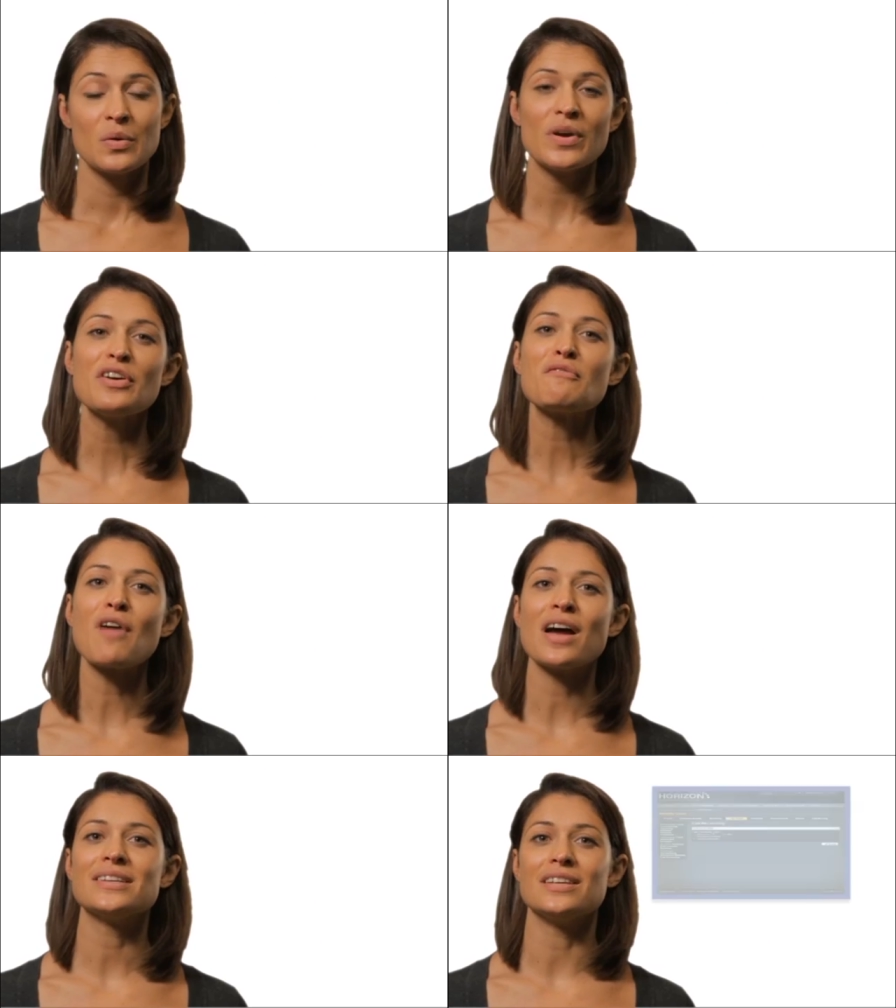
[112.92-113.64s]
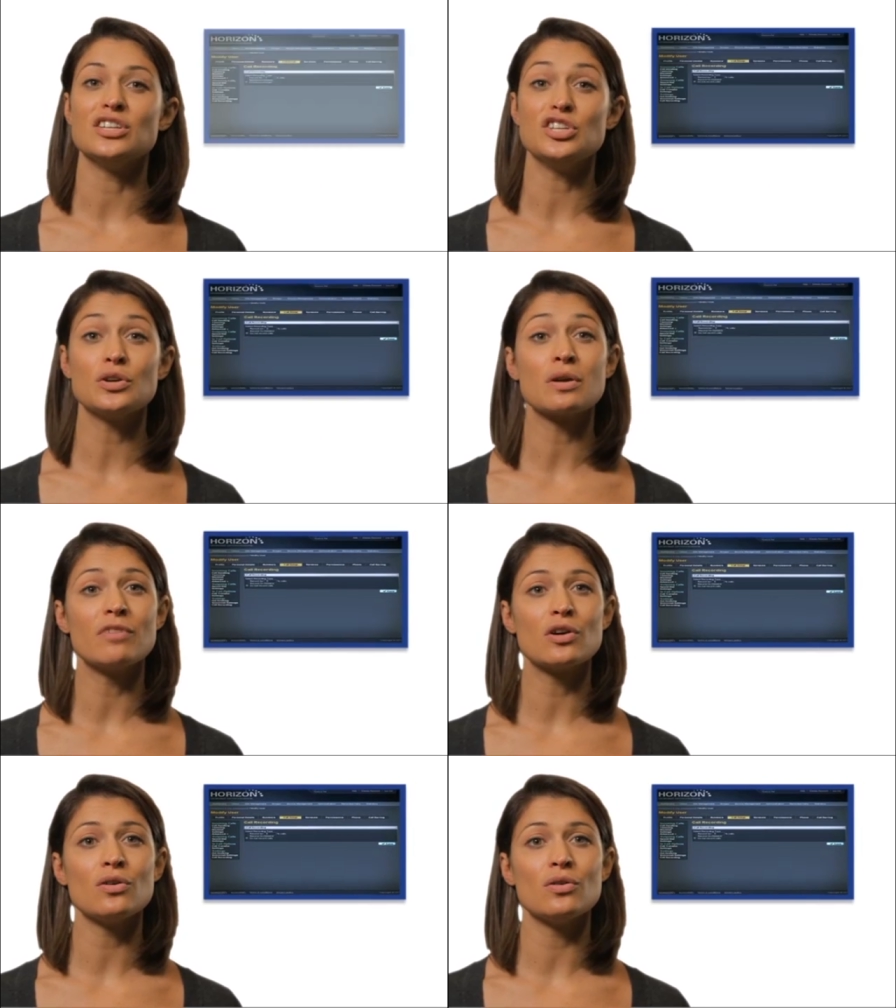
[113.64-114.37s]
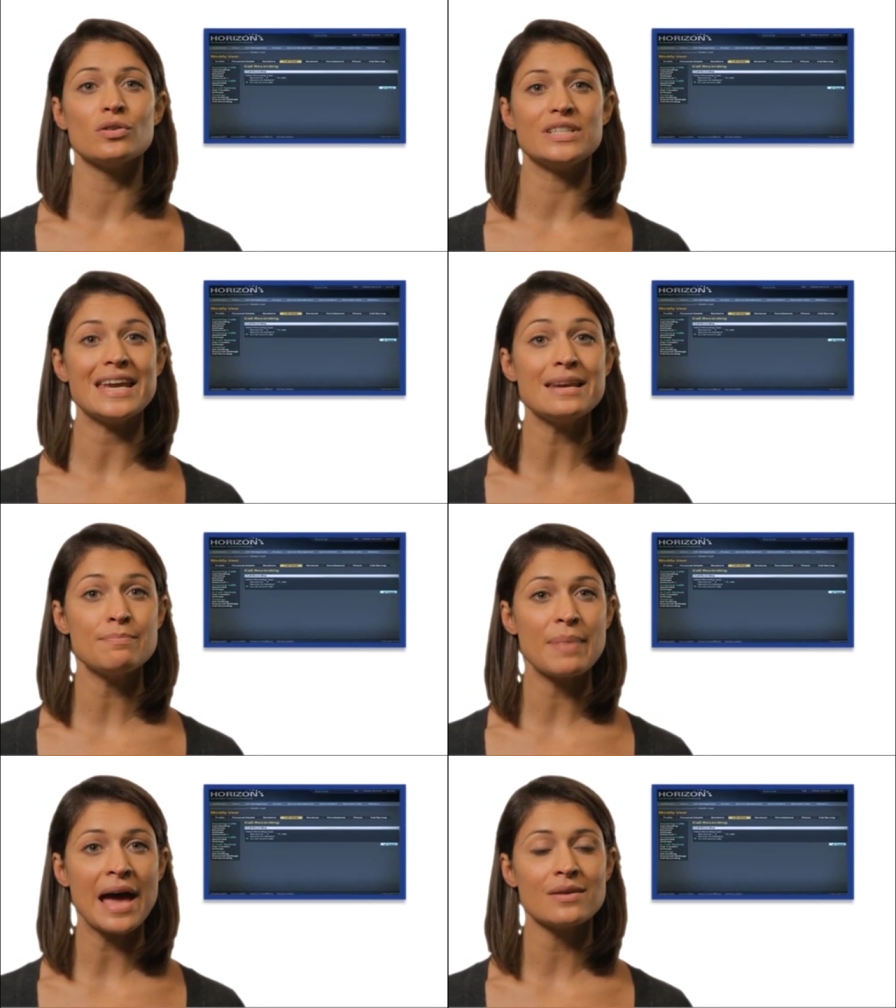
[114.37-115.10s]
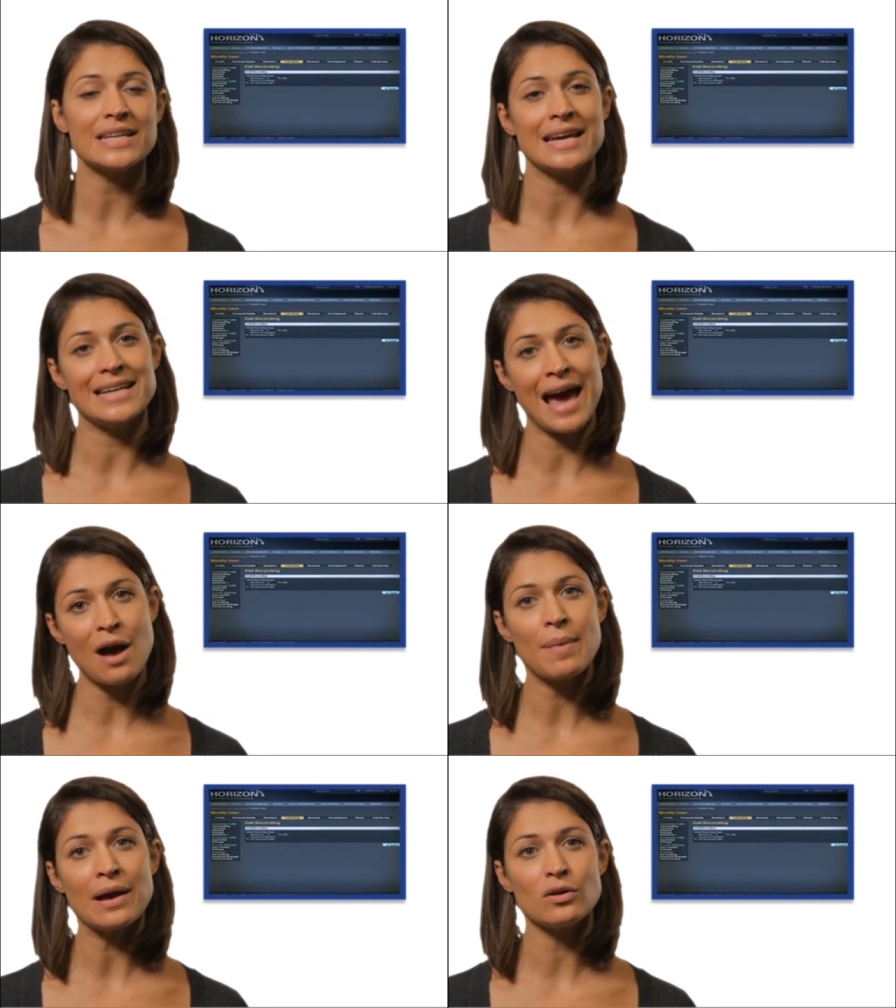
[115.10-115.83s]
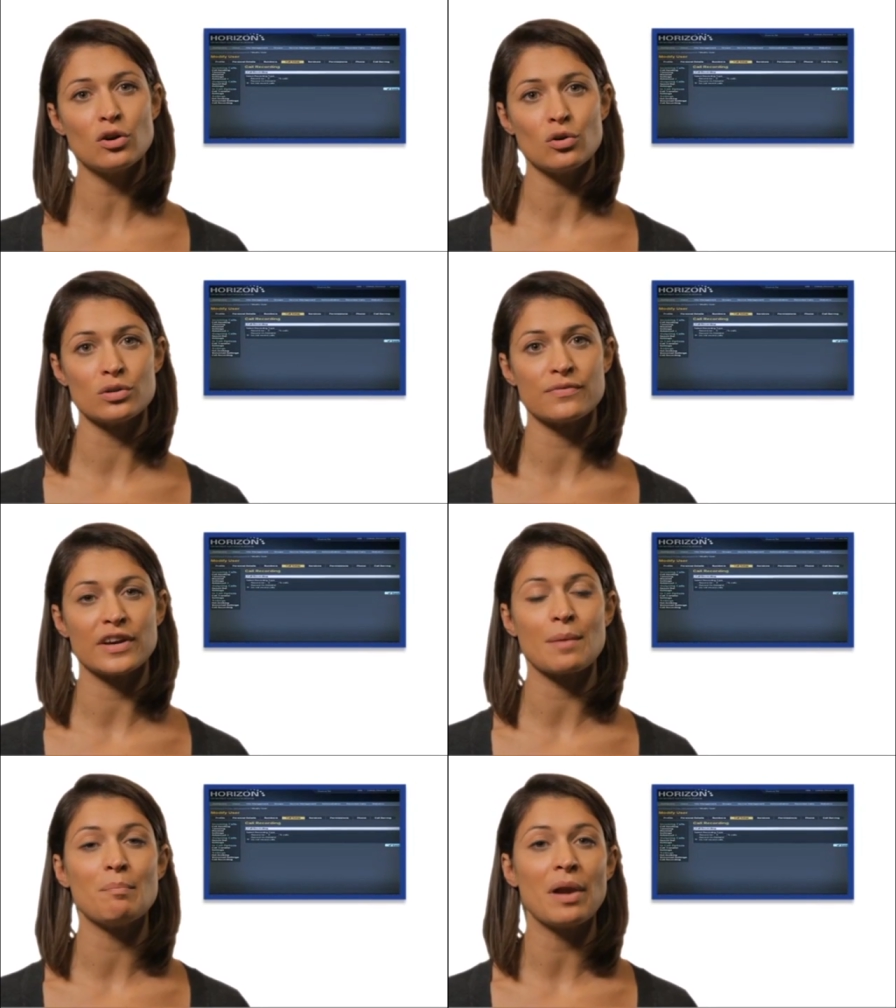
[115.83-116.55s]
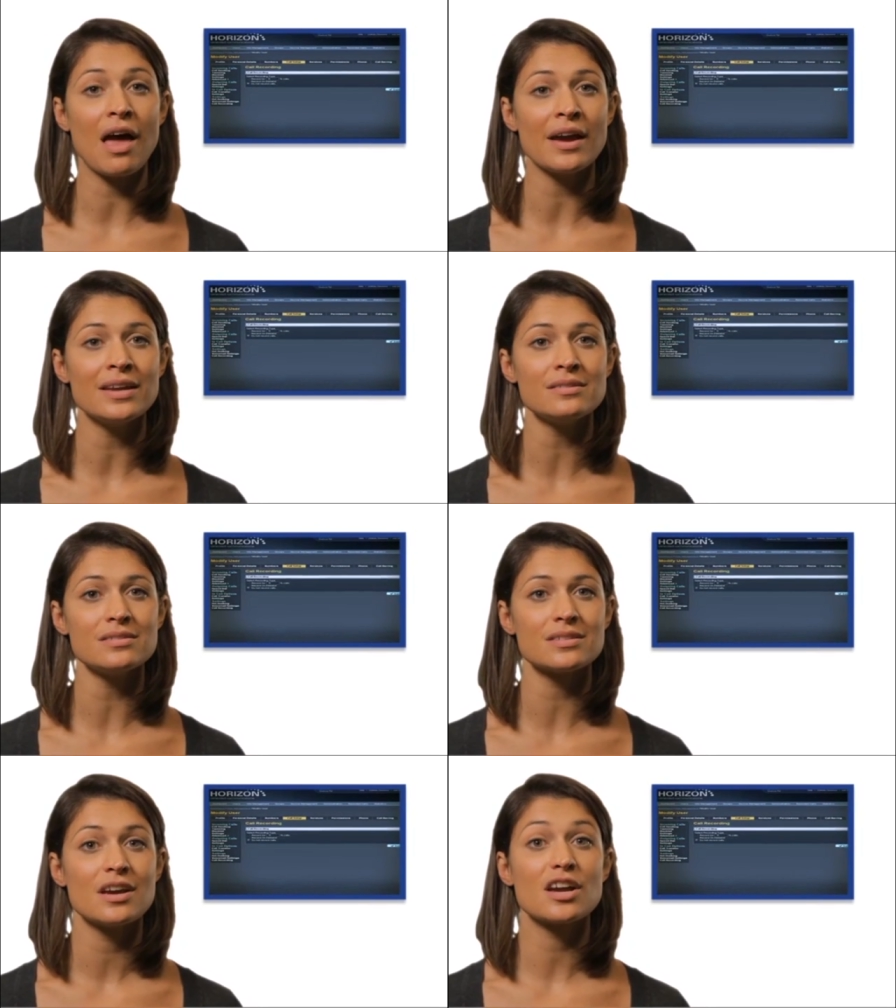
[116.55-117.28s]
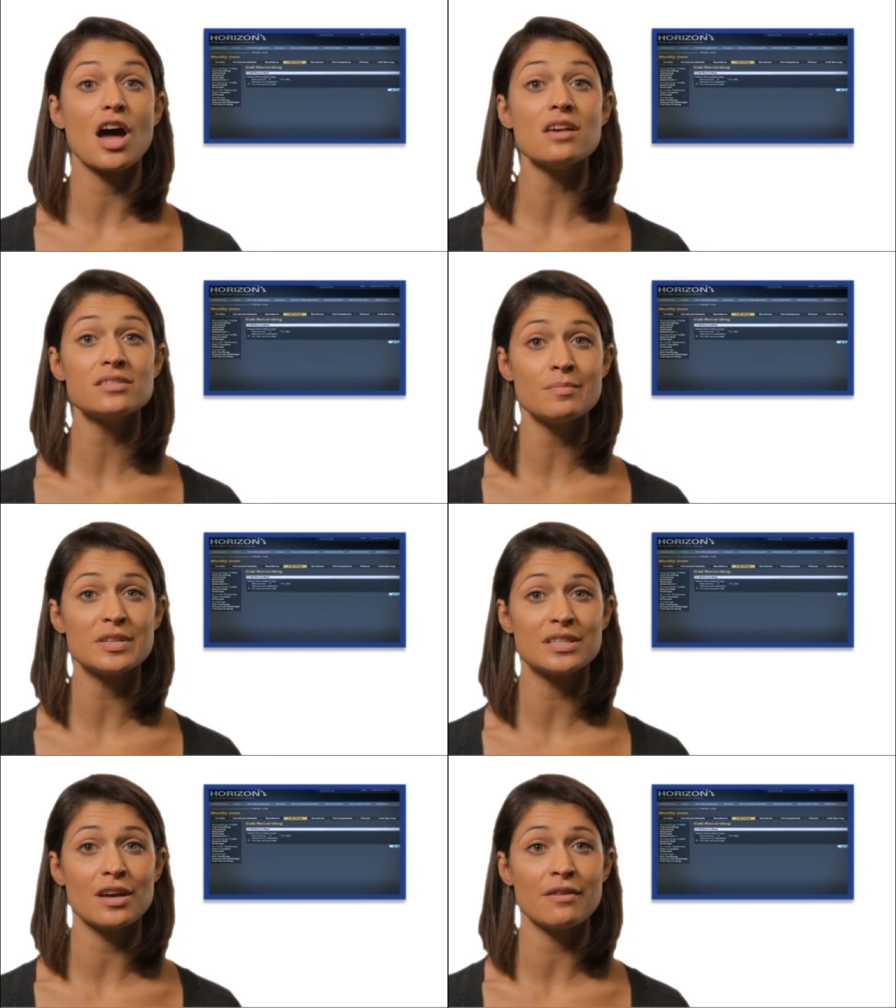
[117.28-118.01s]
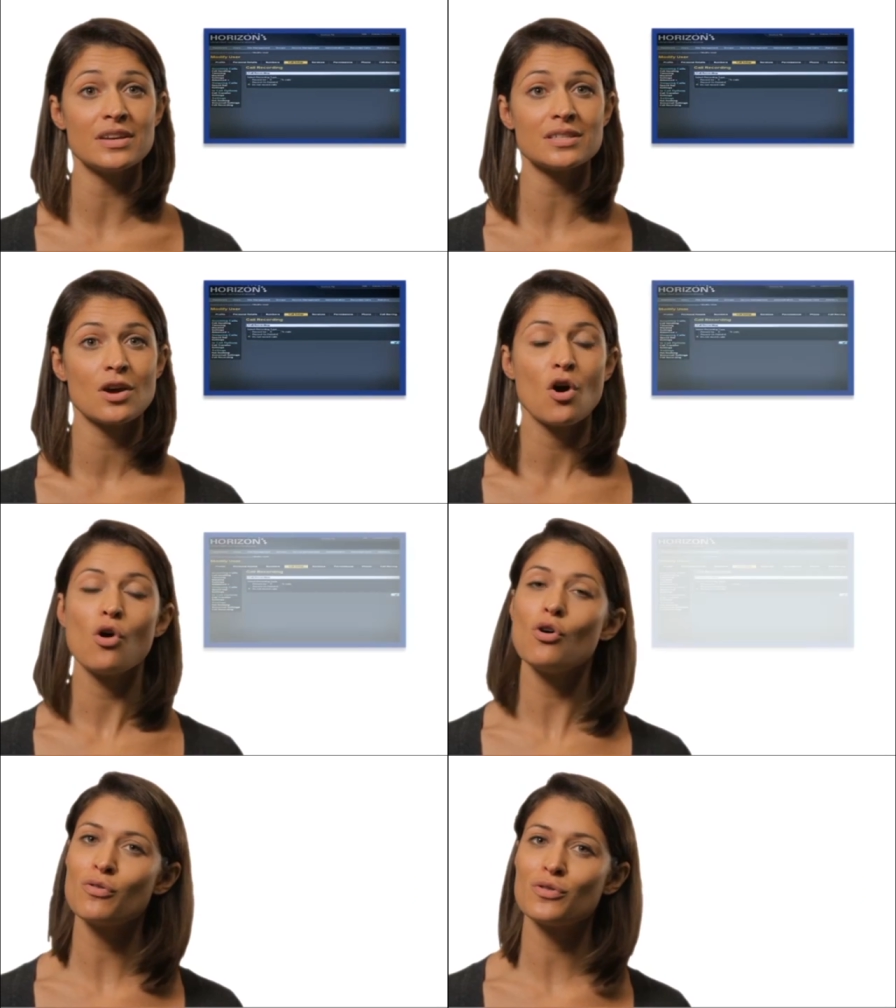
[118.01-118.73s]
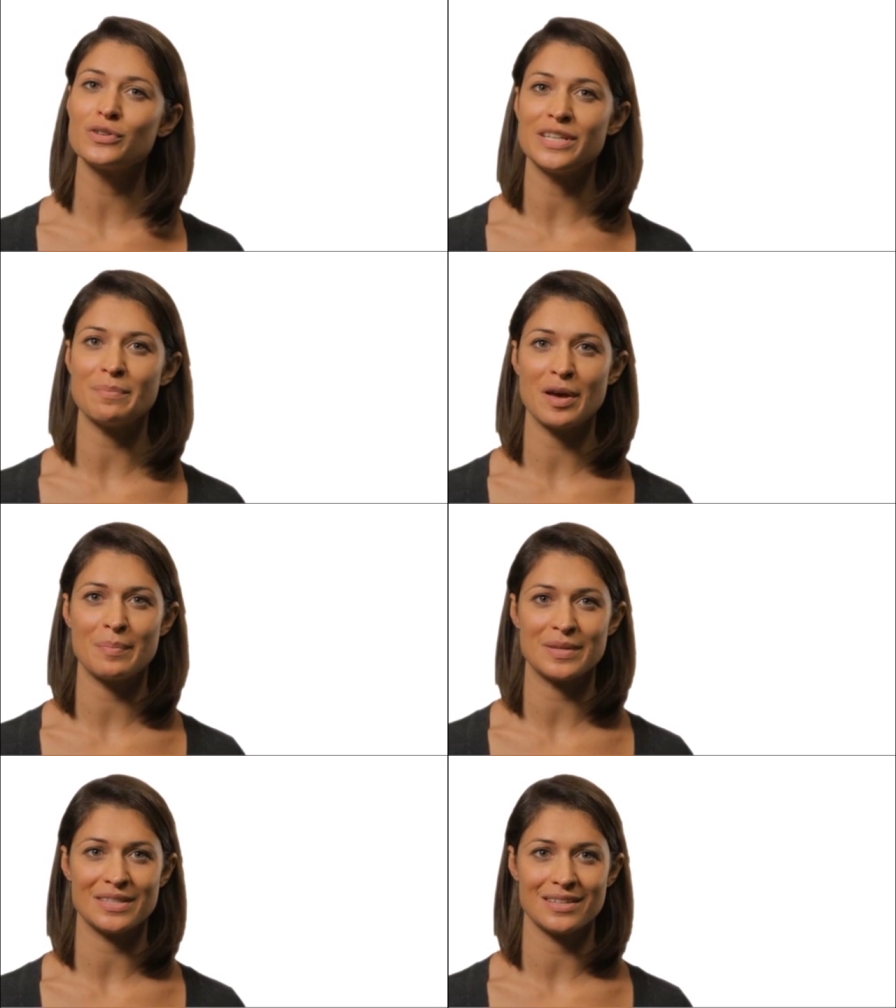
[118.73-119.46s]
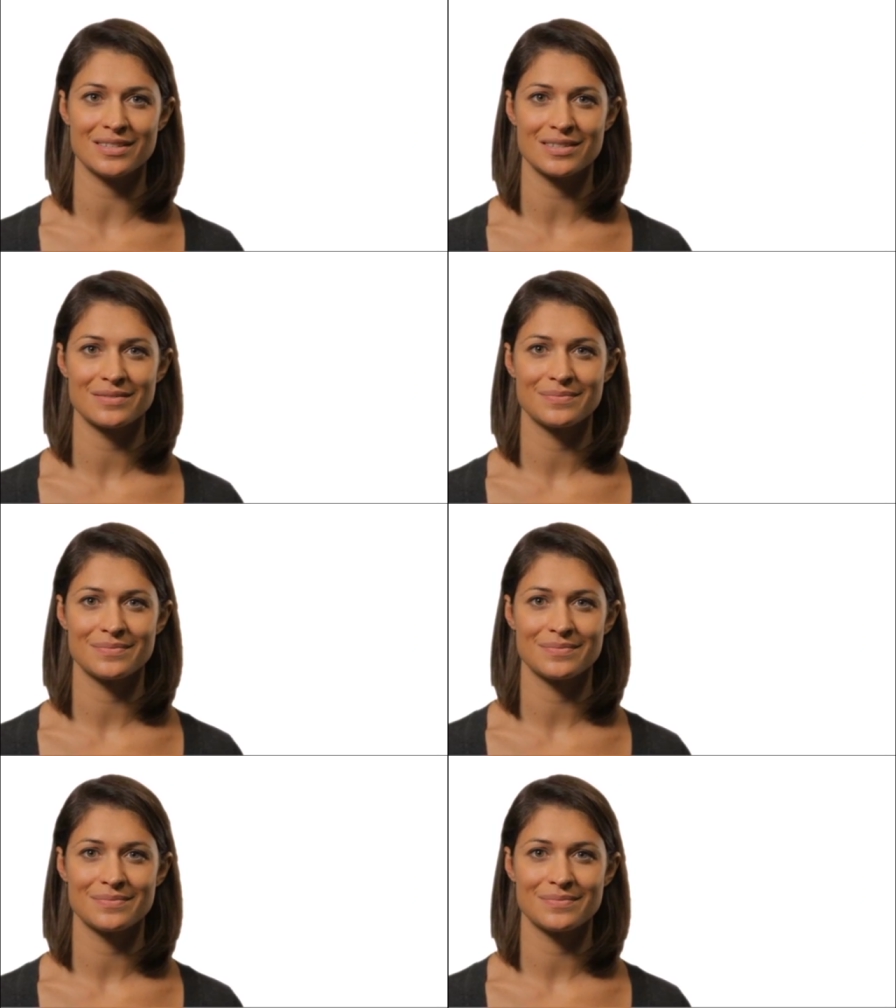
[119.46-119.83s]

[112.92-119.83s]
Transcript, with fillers: With Horizon, you can record inbound and outbound calls for compliance, customer service, or audit purposes.